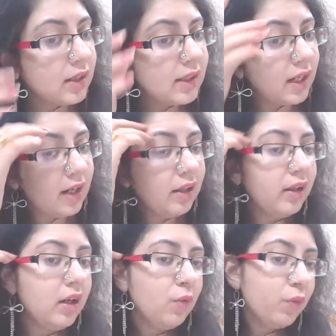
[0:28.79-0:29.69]

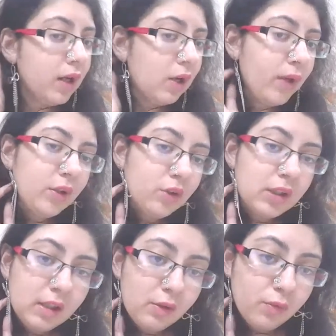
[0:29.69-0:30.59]
Secondly, we are going to
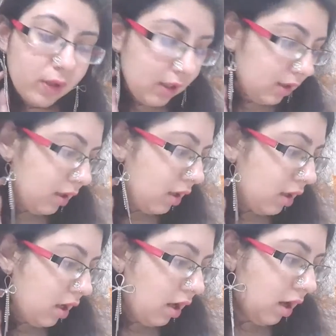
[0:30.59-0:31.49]
deal with
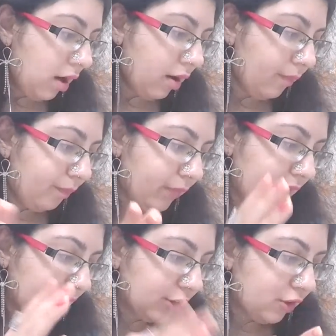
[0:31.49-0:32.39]

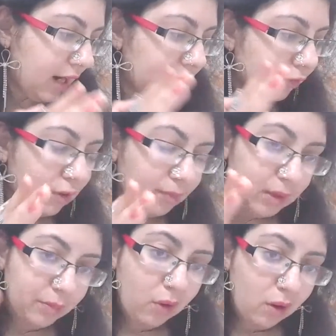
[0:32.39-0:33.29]
the extract from
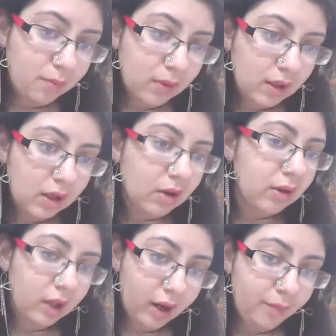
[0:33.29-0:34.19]
the poem.
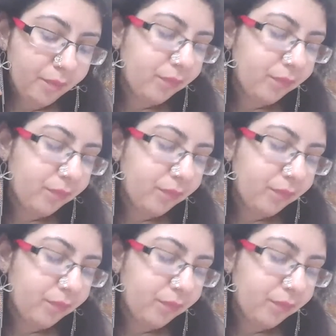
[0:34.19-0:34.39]
Okay.